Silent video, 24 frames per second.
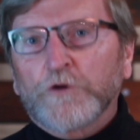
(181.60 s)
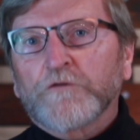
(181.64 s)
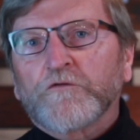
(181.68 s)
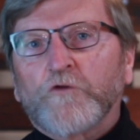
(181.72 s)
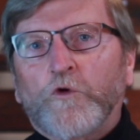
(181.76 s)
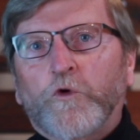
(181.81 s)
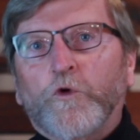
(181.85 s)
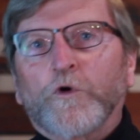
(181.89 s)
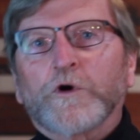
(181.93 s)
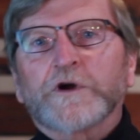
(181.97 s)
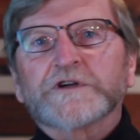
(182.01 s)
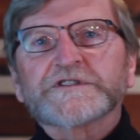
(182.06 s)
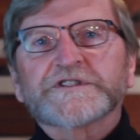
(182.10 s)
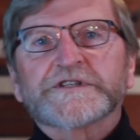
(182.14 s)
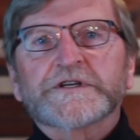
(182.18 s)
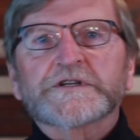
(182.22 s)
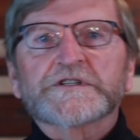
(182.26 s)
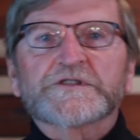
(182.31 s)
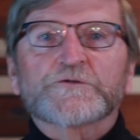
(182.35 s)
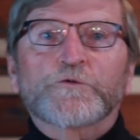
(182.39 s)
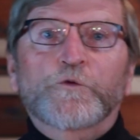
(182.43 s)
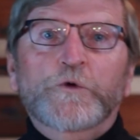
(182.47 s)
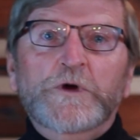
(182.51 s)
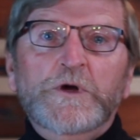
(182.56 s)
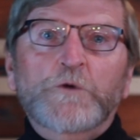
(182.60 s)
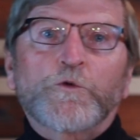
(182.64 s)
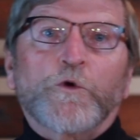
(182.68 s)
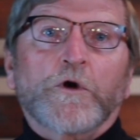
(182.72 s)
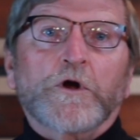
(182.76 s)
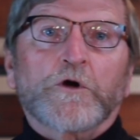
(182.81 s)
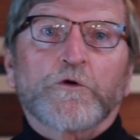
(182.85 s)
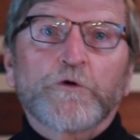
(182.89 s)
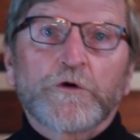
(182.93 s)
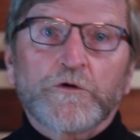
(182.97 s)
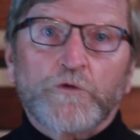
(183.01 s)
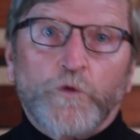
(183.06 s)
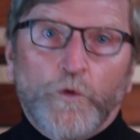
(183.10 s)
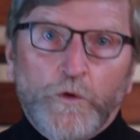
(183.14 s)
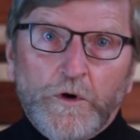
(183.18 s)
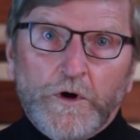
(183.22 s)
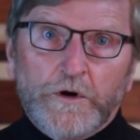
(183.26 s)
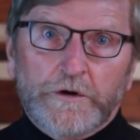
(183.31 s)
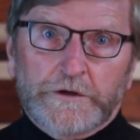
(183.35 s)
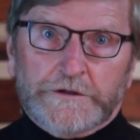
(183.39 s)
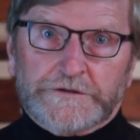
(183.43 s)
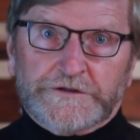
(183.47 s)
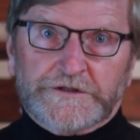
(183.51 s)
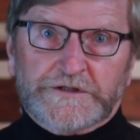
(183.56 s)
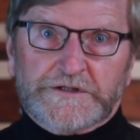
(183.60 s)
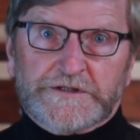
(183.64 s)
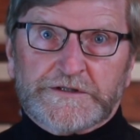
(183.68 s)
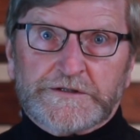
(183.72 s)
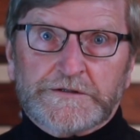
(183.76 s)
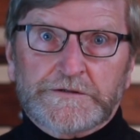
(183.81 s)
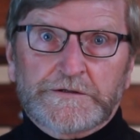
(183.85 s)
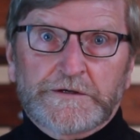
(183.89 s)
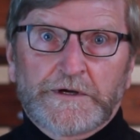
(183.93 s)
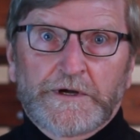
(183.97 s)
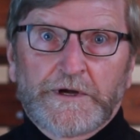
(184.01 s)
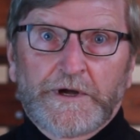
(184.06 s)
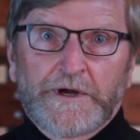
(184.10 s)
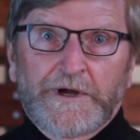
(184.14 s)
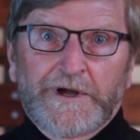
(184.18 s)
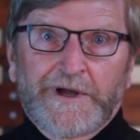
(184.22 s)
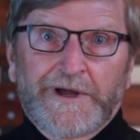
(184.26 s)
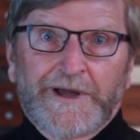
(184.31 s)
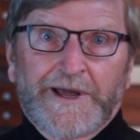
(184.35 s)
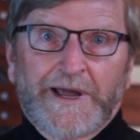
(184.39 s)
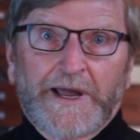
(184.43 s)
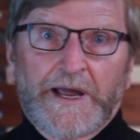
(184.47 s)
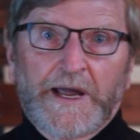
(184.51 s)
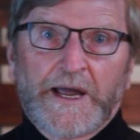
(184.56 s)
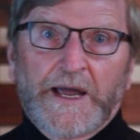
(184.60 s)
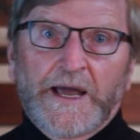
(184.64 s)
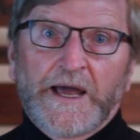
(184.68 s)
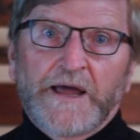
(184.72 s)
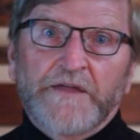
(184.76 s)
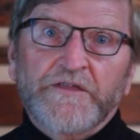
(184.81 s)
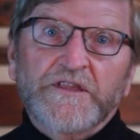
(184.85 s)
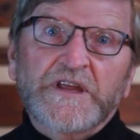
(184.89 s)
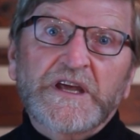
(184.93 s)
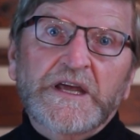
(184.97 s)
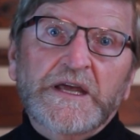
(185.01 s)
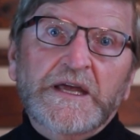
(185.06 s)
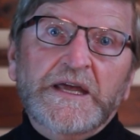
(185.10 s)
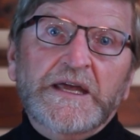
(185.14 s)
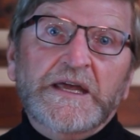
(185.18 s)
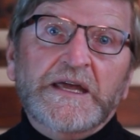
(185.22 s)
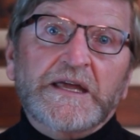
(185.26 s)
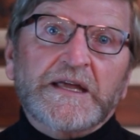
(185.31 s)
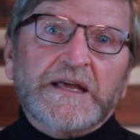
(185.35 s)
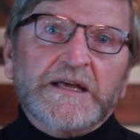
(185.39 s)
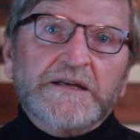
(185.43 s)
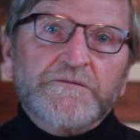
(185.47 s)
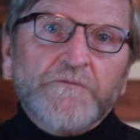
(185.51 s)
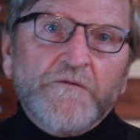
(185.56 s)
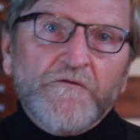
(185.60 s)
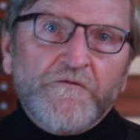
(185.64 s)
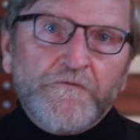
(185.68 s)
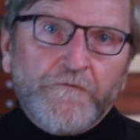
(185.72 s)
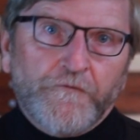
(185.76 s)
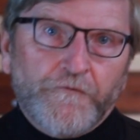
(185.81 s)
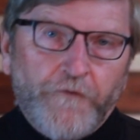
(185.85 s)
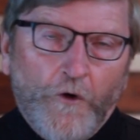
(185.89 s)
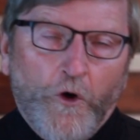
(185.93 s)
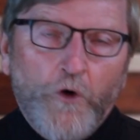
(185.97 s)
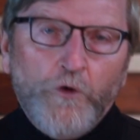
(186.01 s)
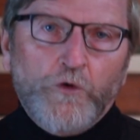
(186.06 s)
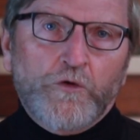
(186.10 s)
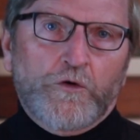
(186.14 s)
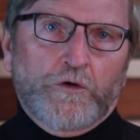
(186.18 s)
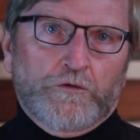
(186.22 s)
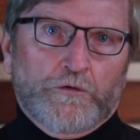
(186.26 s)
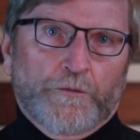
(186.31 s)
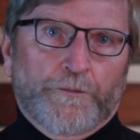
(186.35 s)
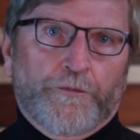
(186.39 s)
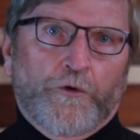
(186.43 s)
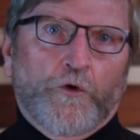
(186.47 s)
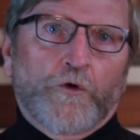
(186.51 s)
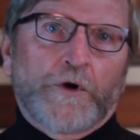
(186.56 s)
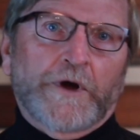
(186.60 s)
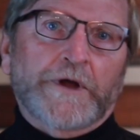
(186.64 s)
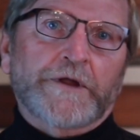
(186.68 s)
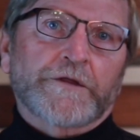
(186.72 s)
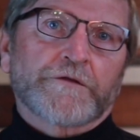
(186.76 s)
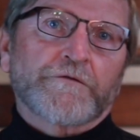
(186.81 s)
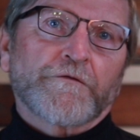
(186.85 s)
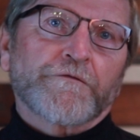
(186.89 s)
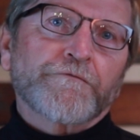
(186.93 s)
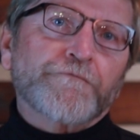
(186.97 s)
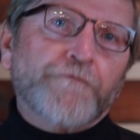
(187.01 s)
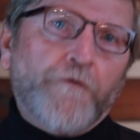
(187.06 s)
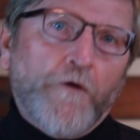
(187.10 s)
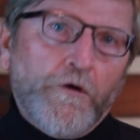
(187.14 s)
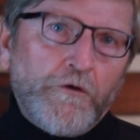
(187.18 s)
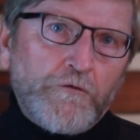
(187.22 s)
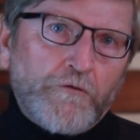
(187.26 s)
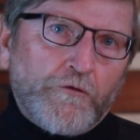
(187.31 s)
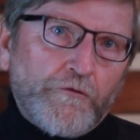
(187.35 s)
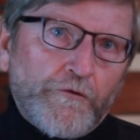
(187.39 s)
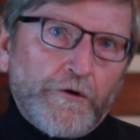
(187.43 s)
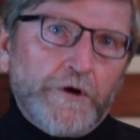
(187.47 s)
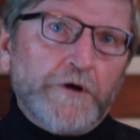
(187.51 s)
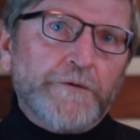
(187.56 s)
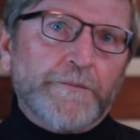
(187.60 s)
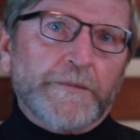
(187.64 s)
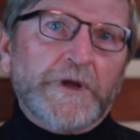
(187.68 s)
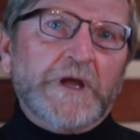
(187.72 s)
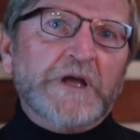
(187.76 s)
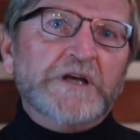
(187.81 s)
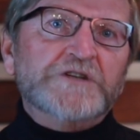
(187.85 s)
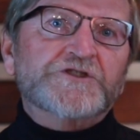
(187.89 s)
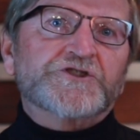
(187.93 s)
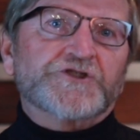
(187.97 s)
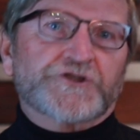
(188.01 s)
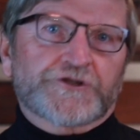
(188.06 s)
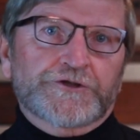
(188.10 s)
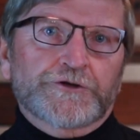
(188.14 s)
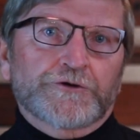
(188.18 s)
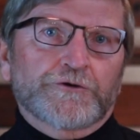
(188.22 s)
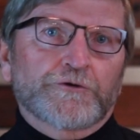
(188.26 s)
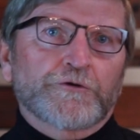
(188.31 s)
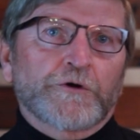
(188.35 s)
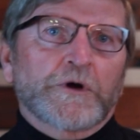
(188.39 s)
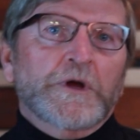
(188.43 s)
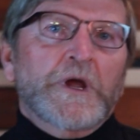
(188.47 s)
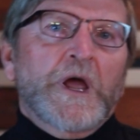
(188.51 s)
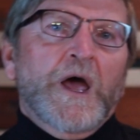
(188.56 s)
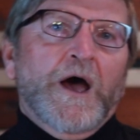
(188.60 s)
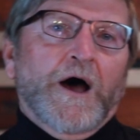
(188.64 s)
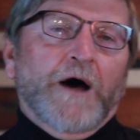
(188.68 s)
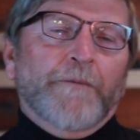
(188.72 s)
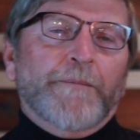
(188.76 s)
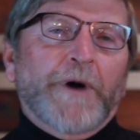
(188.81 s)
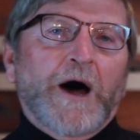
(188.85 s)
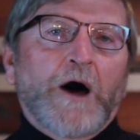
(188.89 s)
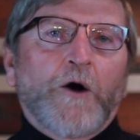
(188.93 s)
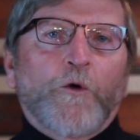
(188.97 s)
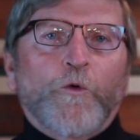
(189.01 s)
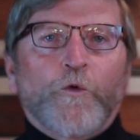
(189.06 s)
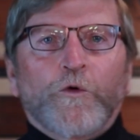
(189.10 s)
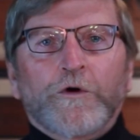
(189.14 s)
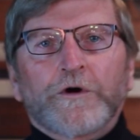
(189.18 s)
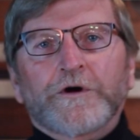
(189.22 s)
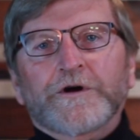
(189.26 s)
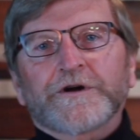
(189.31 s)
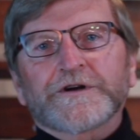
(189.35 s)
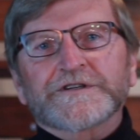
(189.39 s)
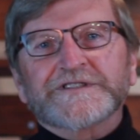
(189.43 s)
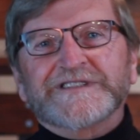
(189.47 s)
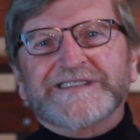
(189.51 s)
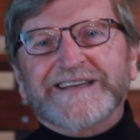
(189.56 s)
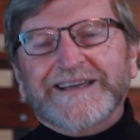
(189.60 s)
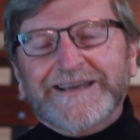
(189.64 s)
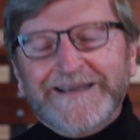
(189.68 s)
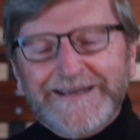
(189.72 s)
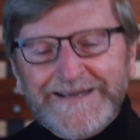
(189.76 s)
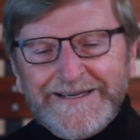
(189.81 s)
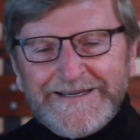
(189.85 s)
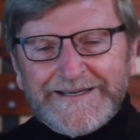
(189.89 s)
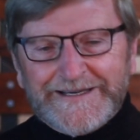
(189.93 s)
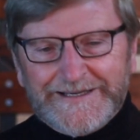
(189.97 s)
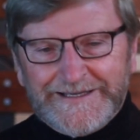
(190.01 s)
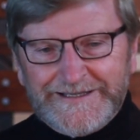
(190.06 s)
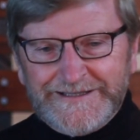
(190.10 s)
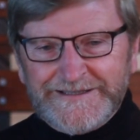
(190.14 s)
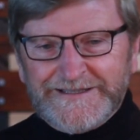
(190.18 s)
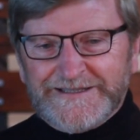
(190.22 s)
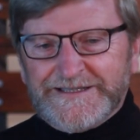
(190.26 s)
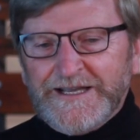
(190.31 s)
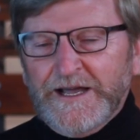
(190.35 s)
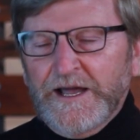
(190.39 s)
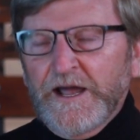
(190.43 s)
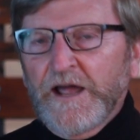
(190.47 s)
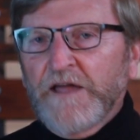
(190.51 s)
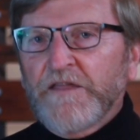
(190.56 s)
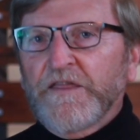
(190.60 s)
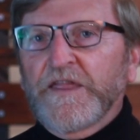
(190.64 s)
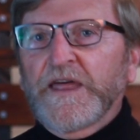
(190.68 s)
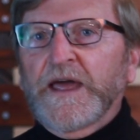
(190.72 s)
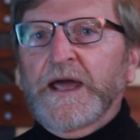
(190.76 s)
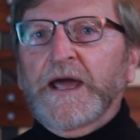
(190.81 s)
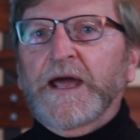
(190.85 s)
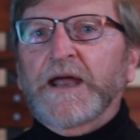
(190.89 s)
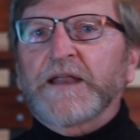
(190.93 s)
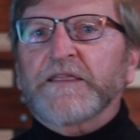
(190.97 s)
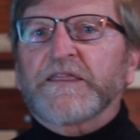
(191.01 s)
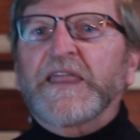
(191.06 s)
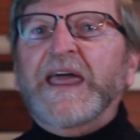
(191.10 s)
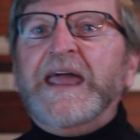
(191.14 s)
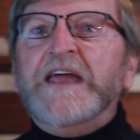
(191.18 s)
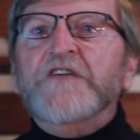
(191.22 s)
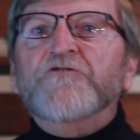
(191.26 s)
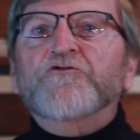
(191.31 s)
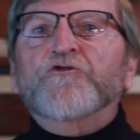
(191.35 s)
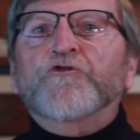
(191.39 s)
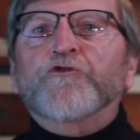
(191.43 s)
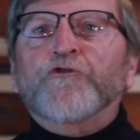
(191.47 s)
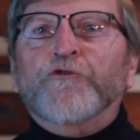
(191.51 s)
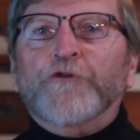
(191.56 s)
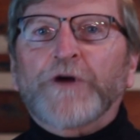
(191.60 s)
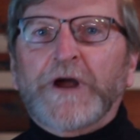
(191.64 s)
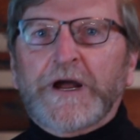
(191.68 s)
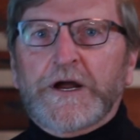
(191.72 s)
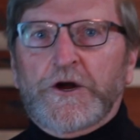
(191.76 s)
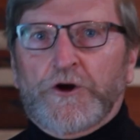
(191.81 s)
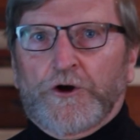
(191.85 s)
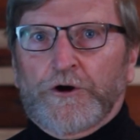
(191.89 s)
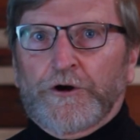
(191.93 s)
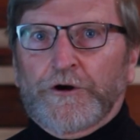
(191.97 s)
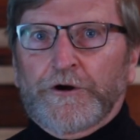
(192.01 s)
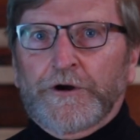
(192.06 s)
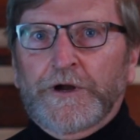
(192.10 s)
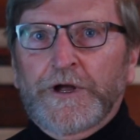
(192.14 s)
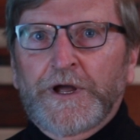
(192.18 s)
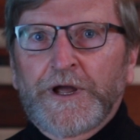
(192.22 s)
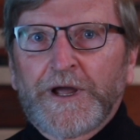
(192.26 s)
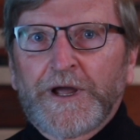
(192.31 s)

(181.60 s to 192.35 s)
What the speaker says: of course, is we work with words. And the focal point, the fulcrum issue about words is that they trigger.